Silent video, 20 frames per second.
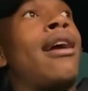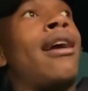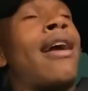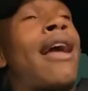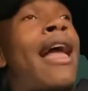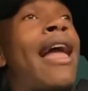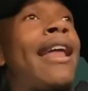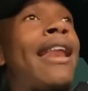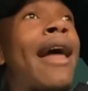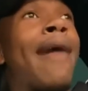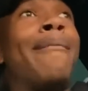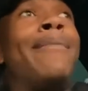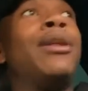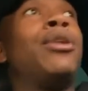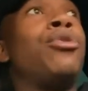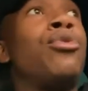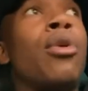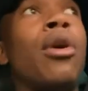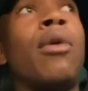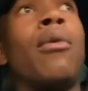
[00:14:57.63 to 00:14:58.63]
And I've
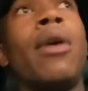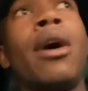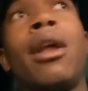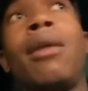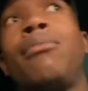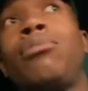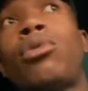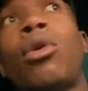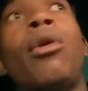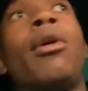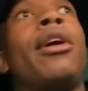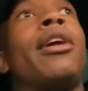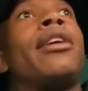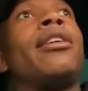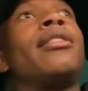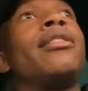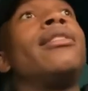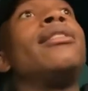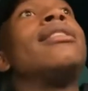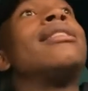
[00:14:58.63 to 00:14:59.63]
been doing what I'm
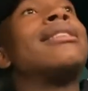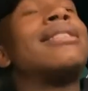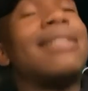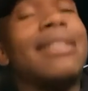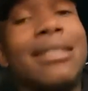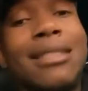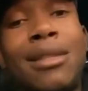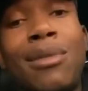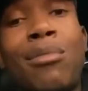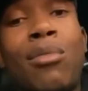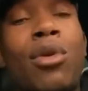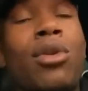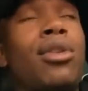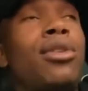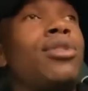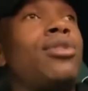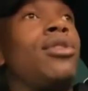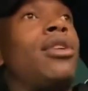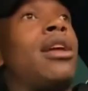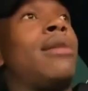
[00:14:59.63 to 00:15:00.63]
doing since the
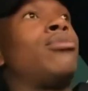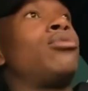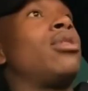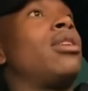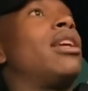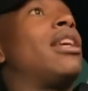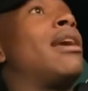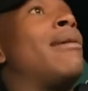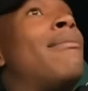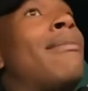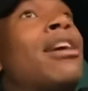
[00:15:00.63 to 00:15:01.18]
morning today. I'm trying to get my